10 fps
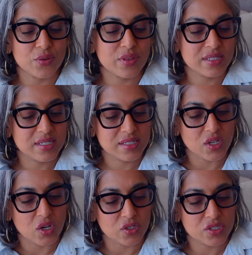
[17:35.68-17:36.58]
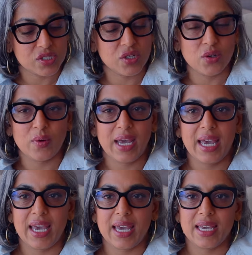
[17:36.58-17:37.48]
this is also
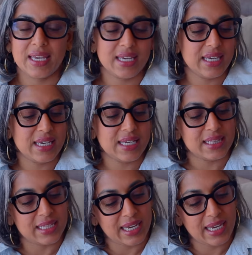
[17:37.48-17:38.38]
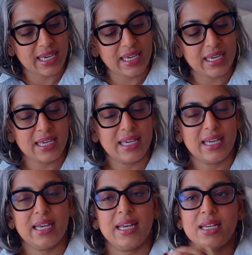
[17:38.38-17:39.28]
a key clay.
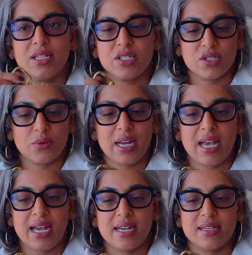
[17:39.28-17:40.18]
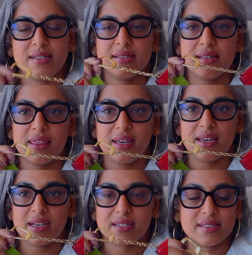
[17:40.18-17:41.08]
So it has
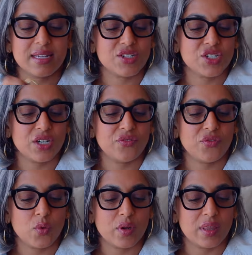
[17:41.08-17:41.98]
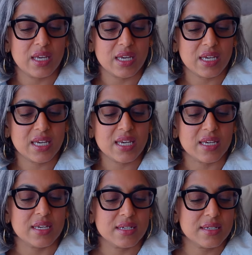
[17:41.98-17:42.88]
the extension for the
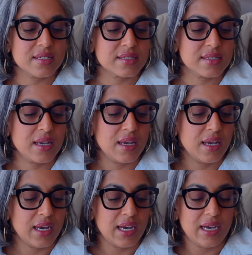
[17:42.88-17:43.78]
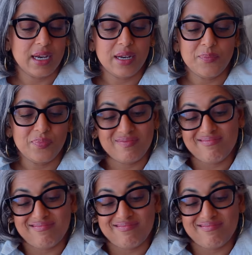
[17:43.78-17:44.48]
keys. And